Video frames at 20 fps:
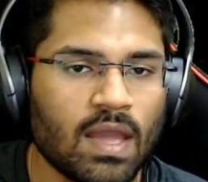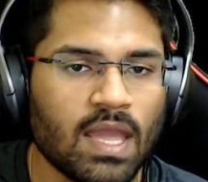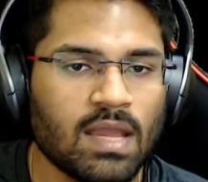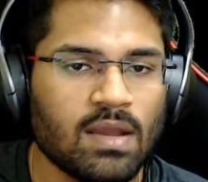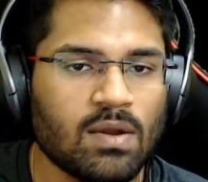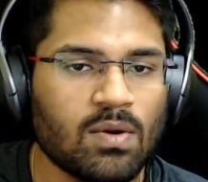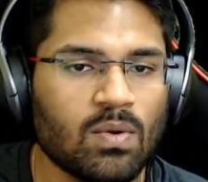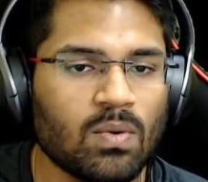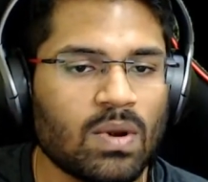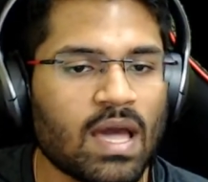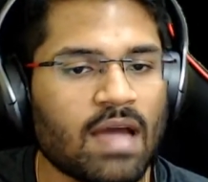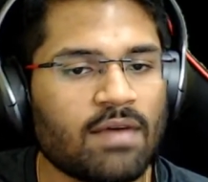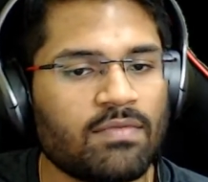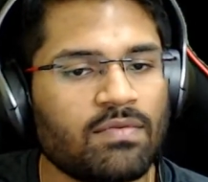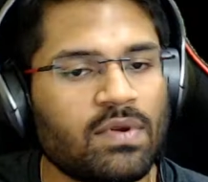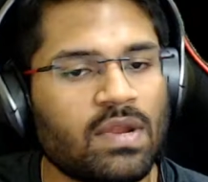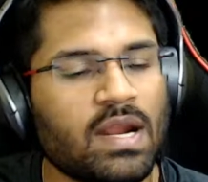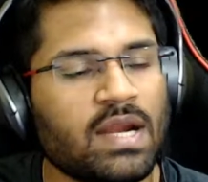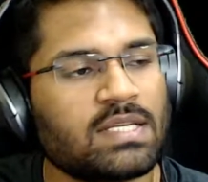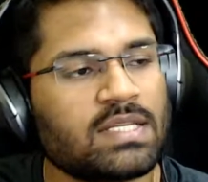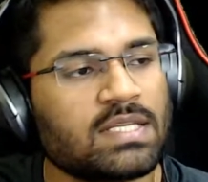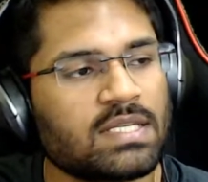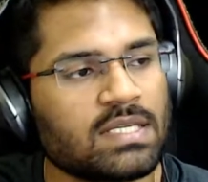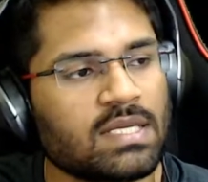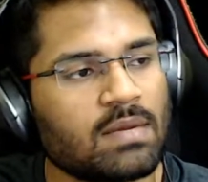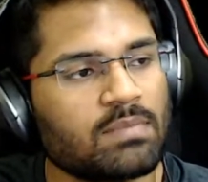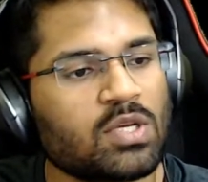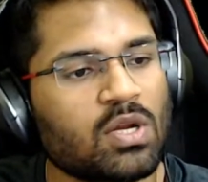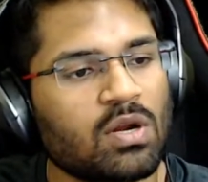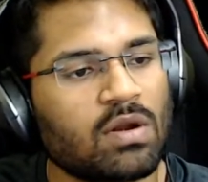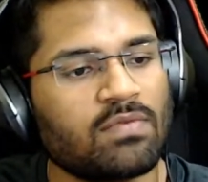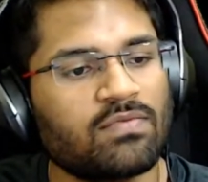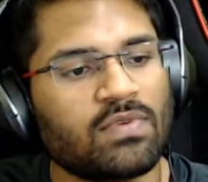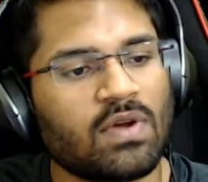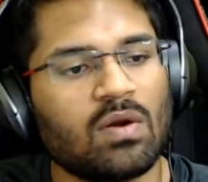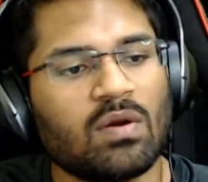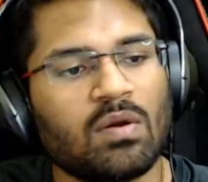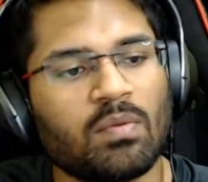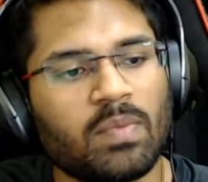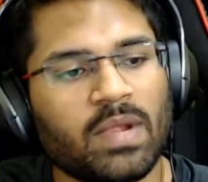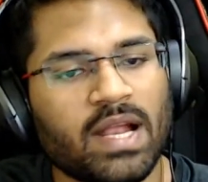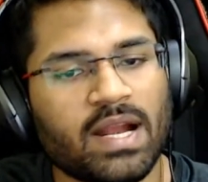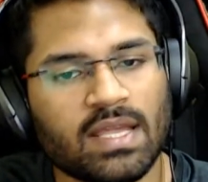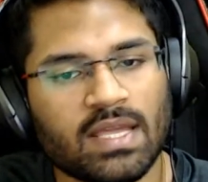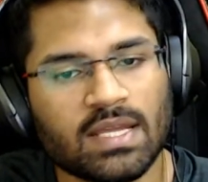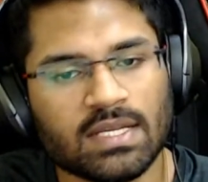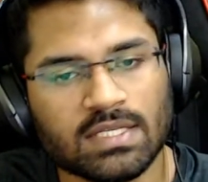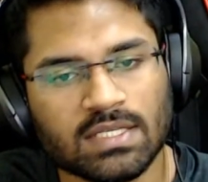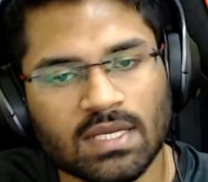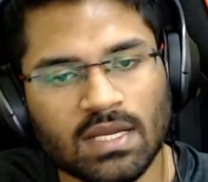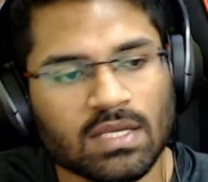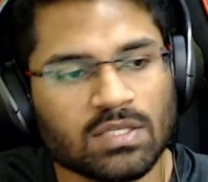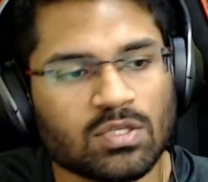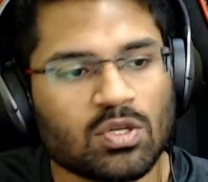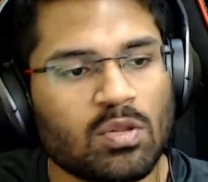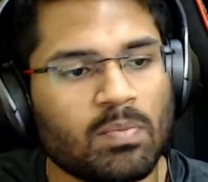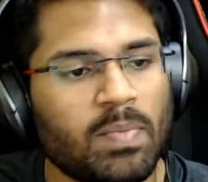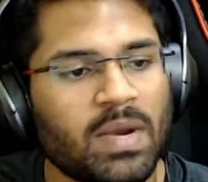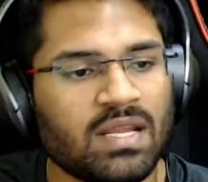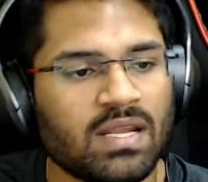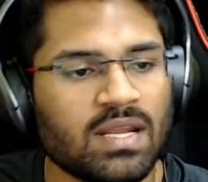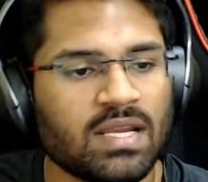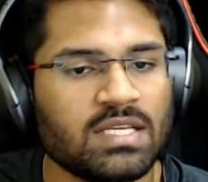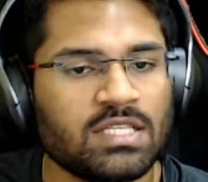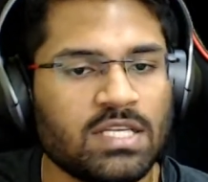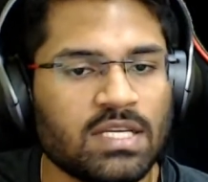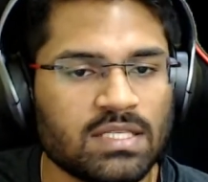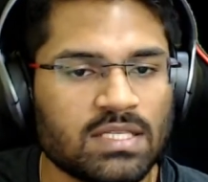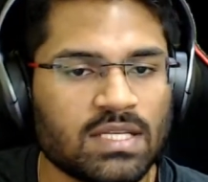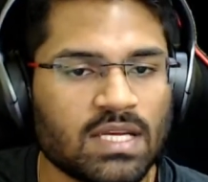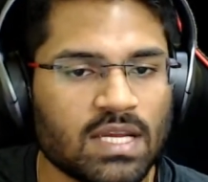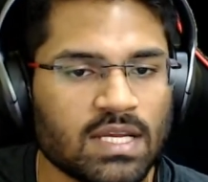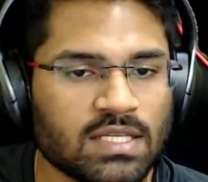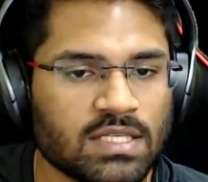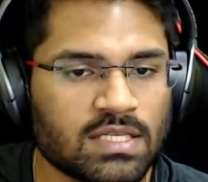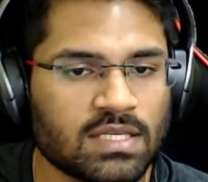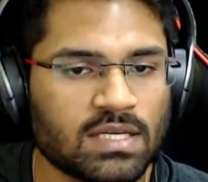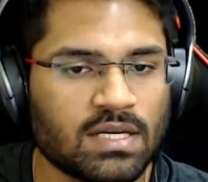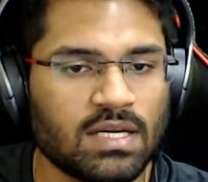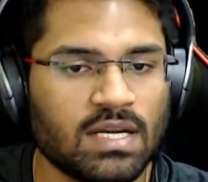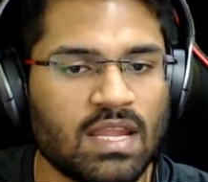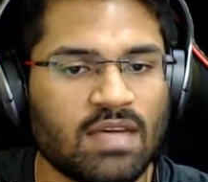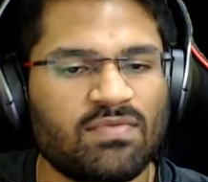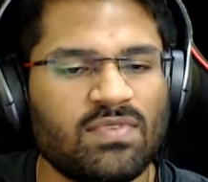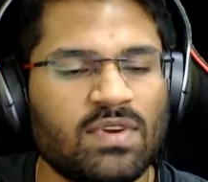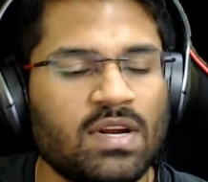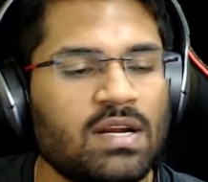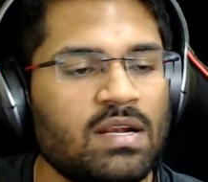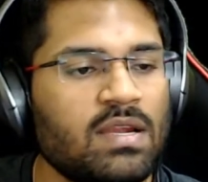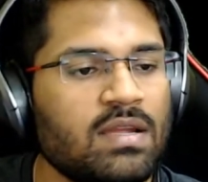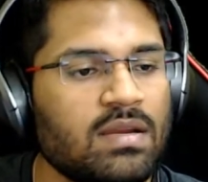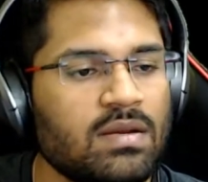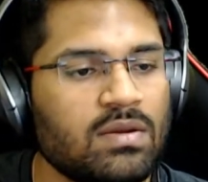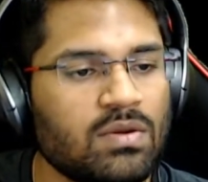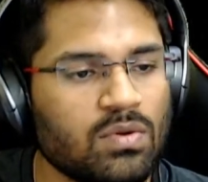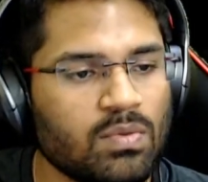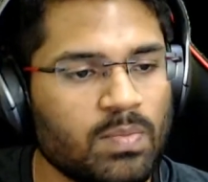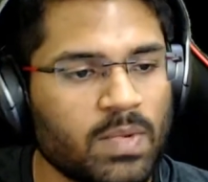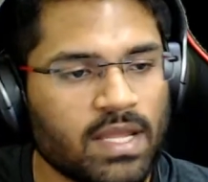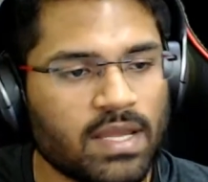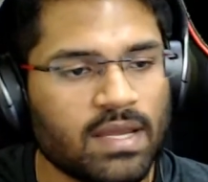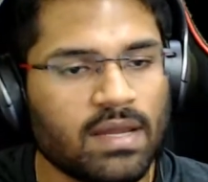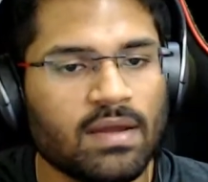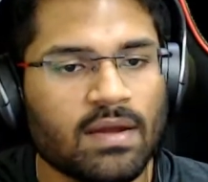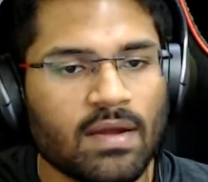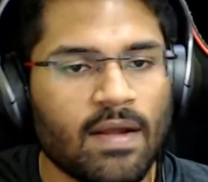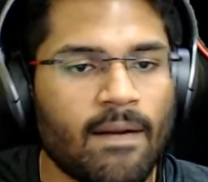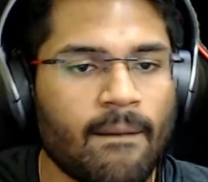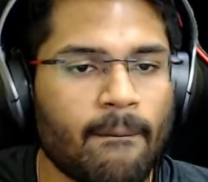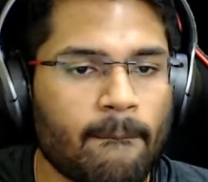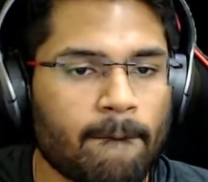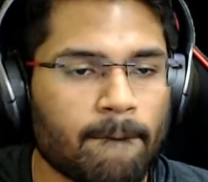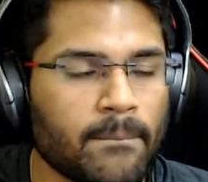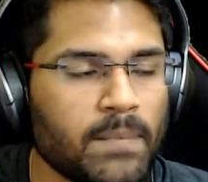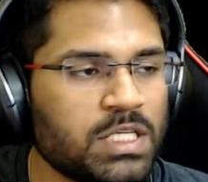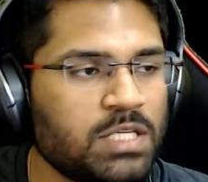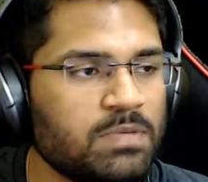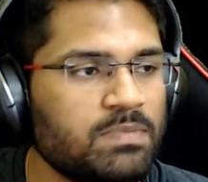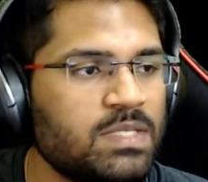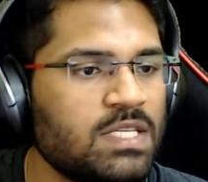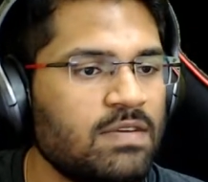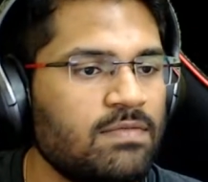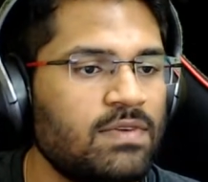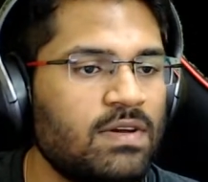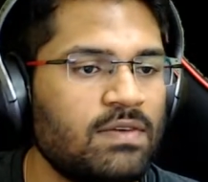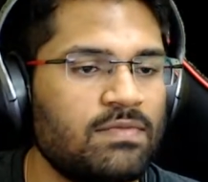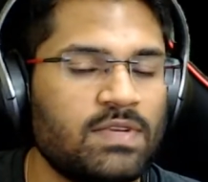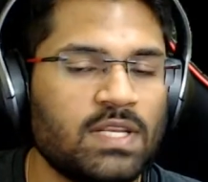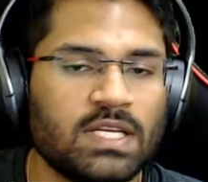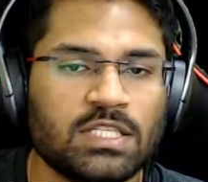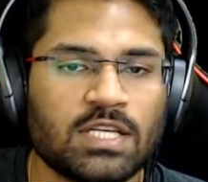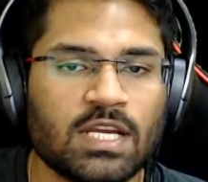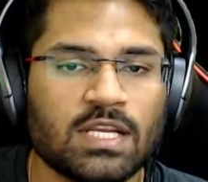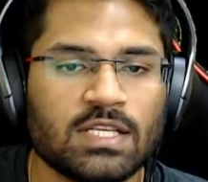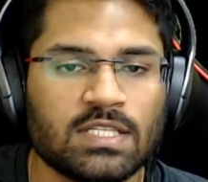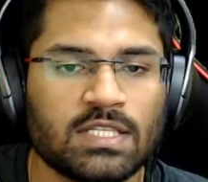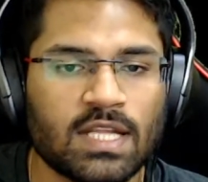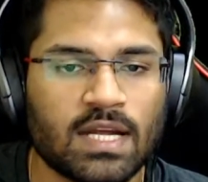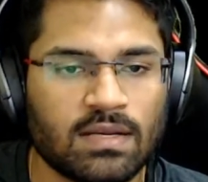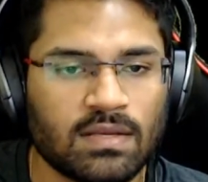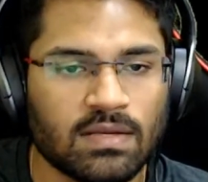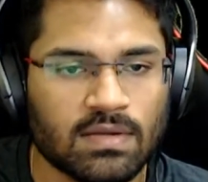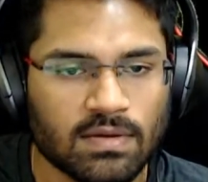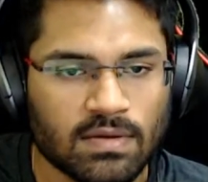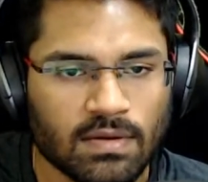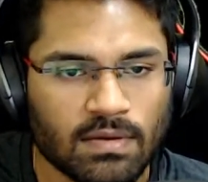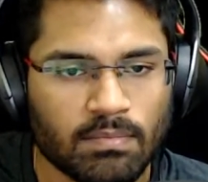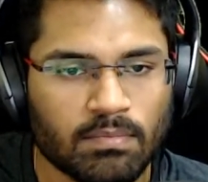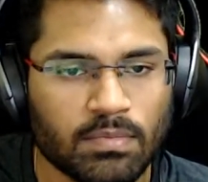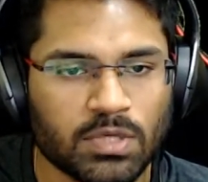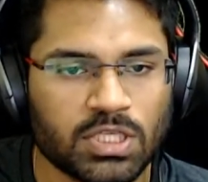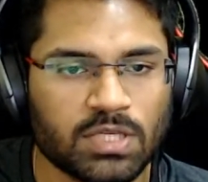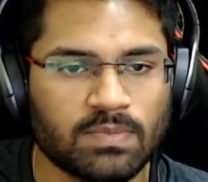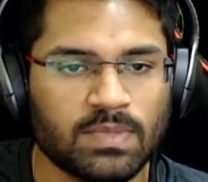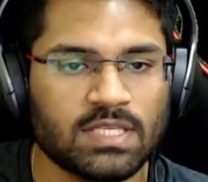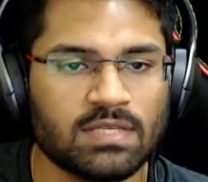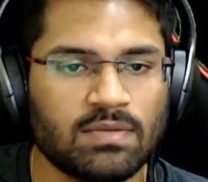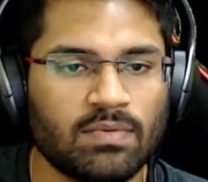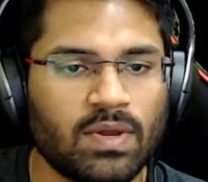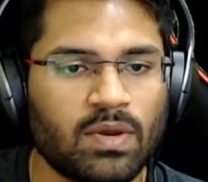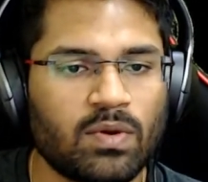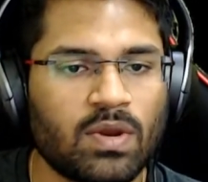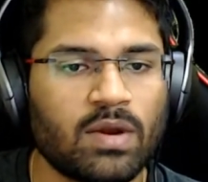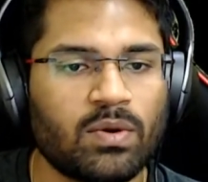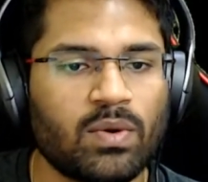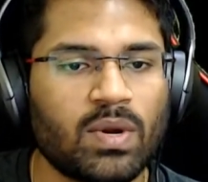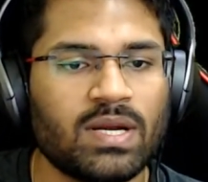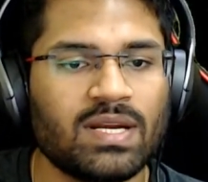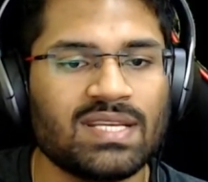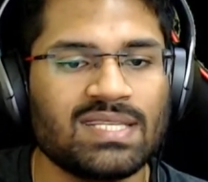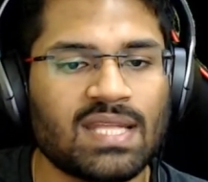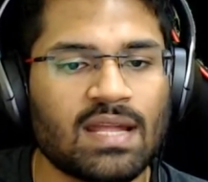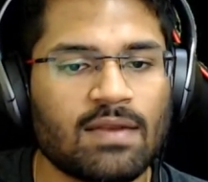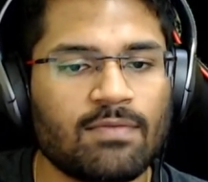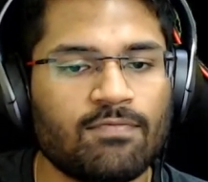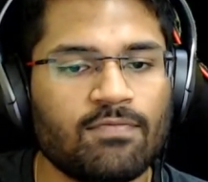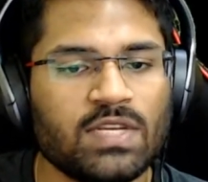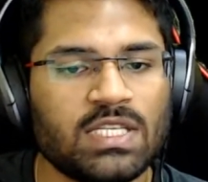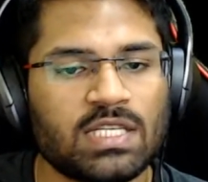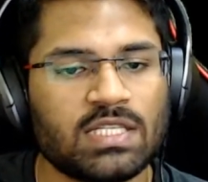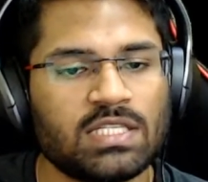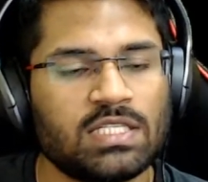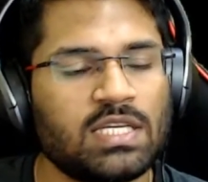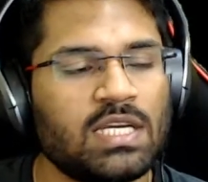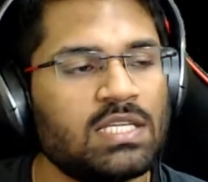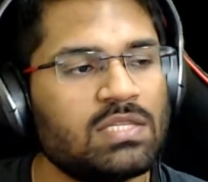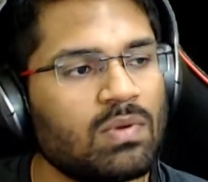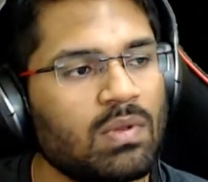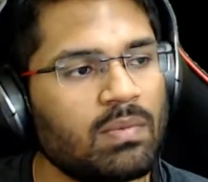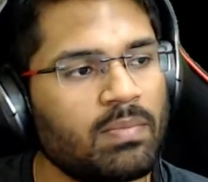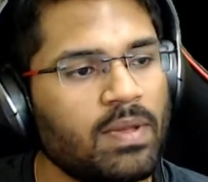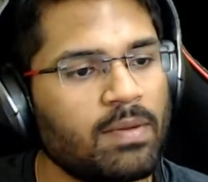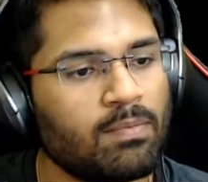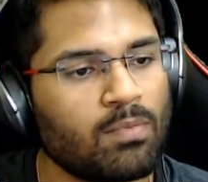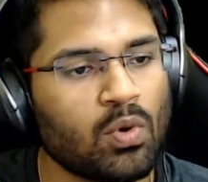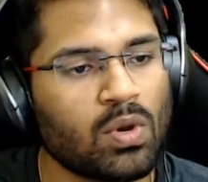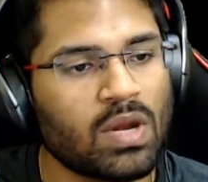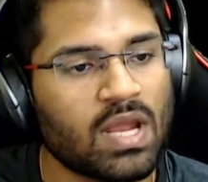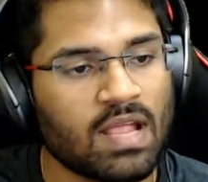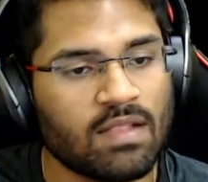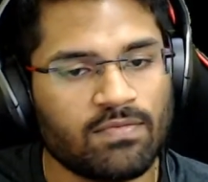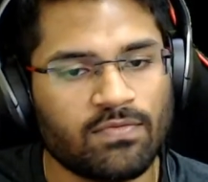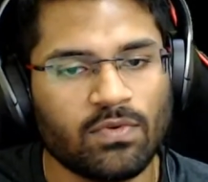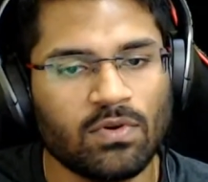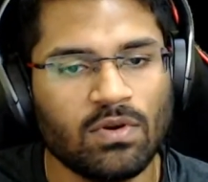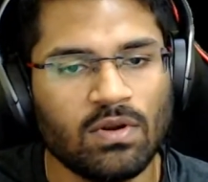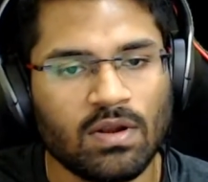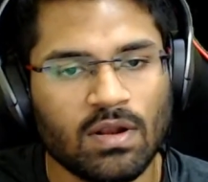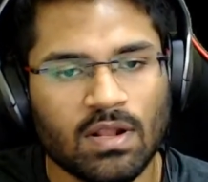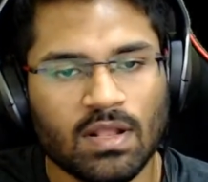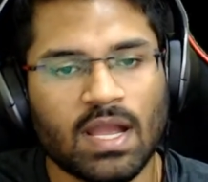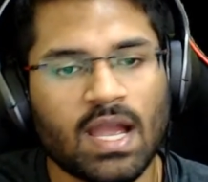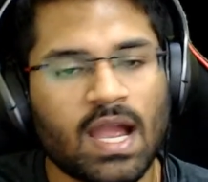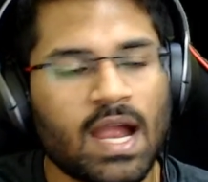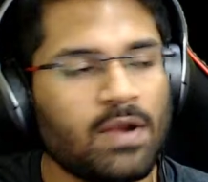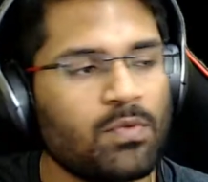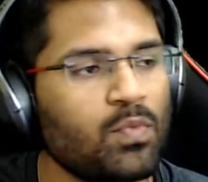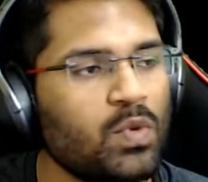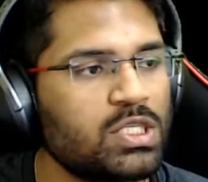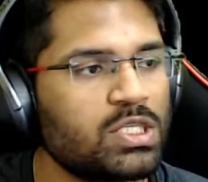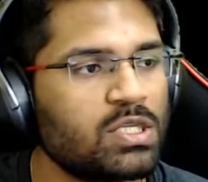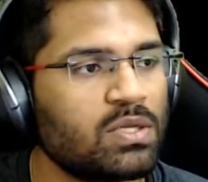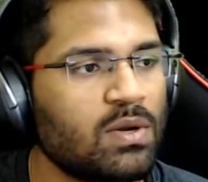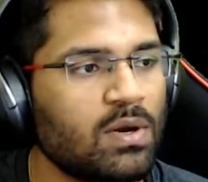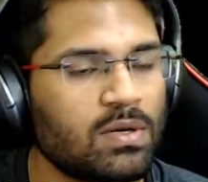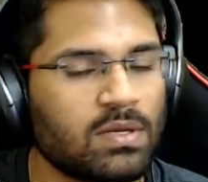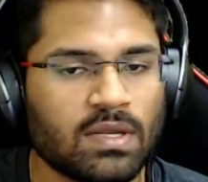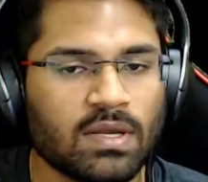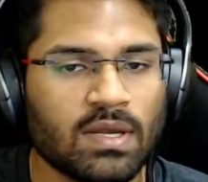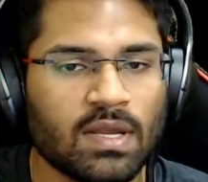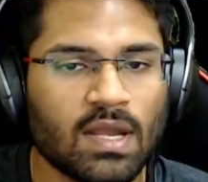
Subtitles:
He could have tried some sort of counterplay ideas. So the better exchange is definitely to play bishop c5 and exchange that bishop. This is the way you try to understand which exchange will be more helpful and which not.